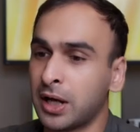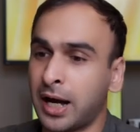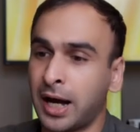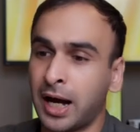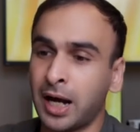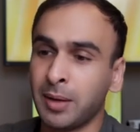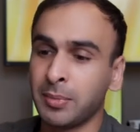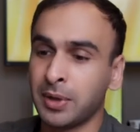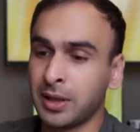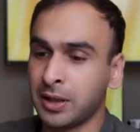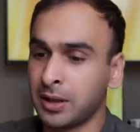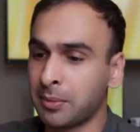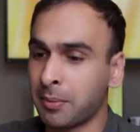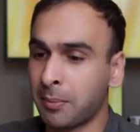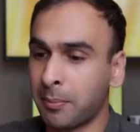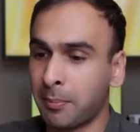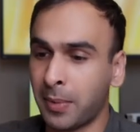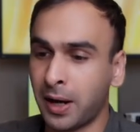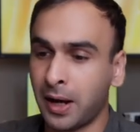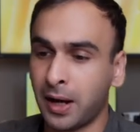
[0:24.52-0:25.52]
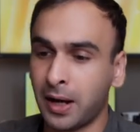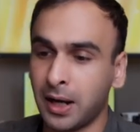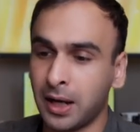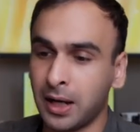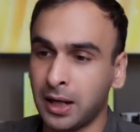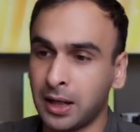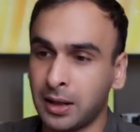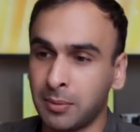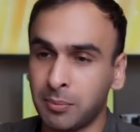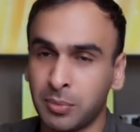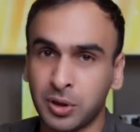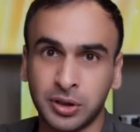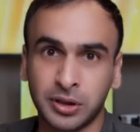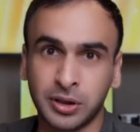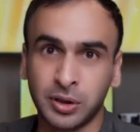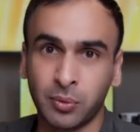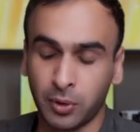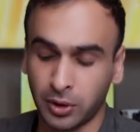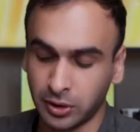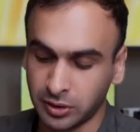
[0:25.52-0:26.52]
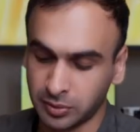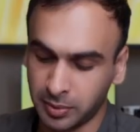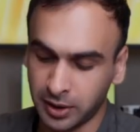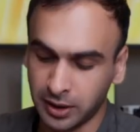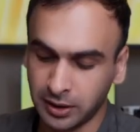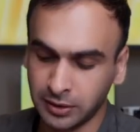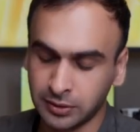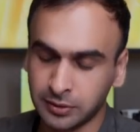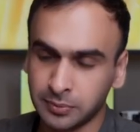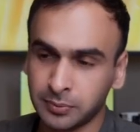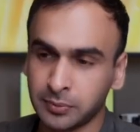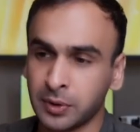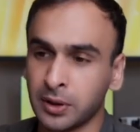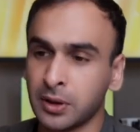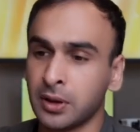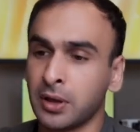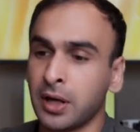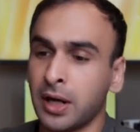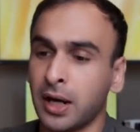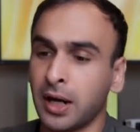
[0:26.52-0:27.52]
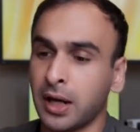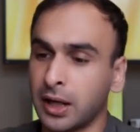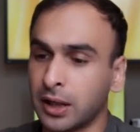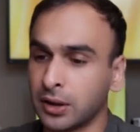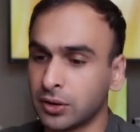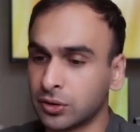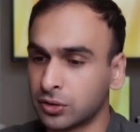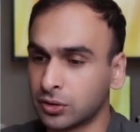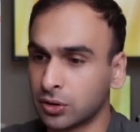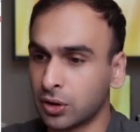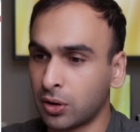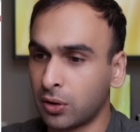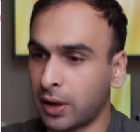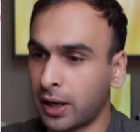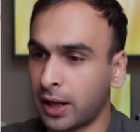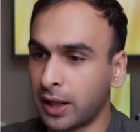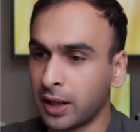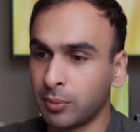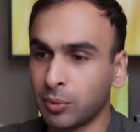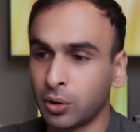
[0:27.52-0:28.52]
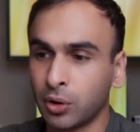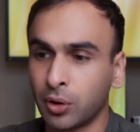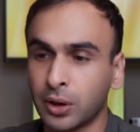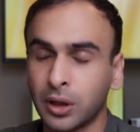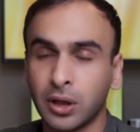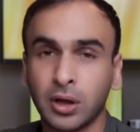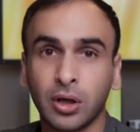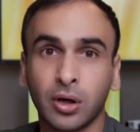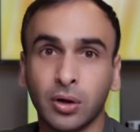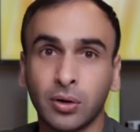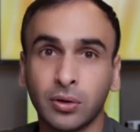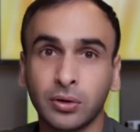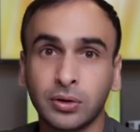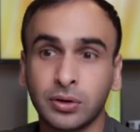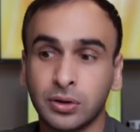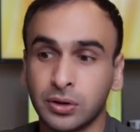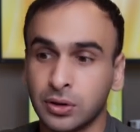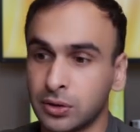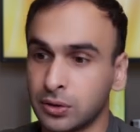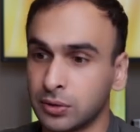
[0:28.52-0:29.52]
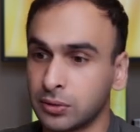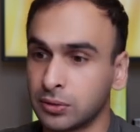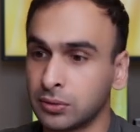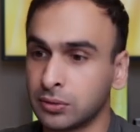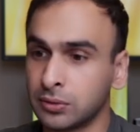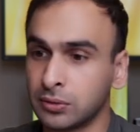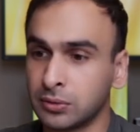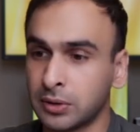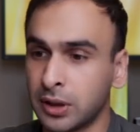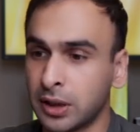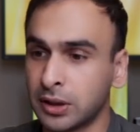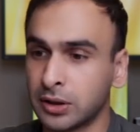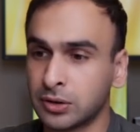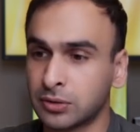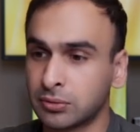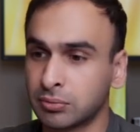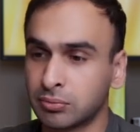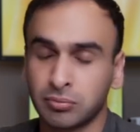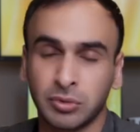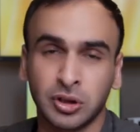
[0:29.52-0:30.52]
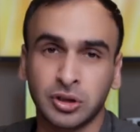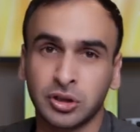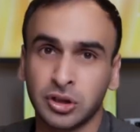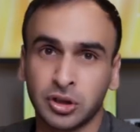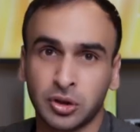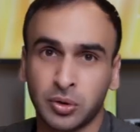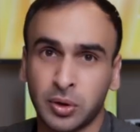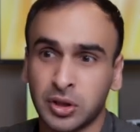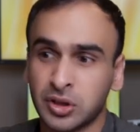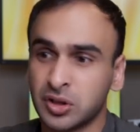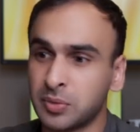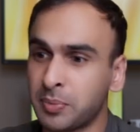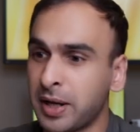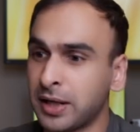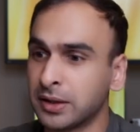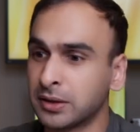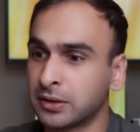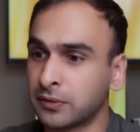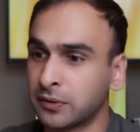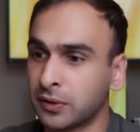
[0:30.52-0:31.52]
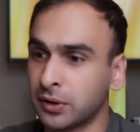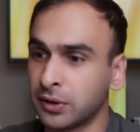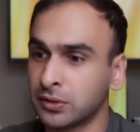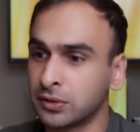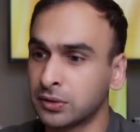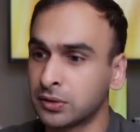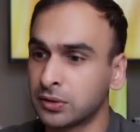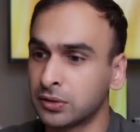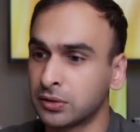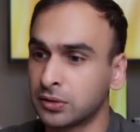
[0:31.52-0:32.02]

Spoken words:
I'm in my Bijli workspace. And so I'm going to go to, and just let's just create a space first.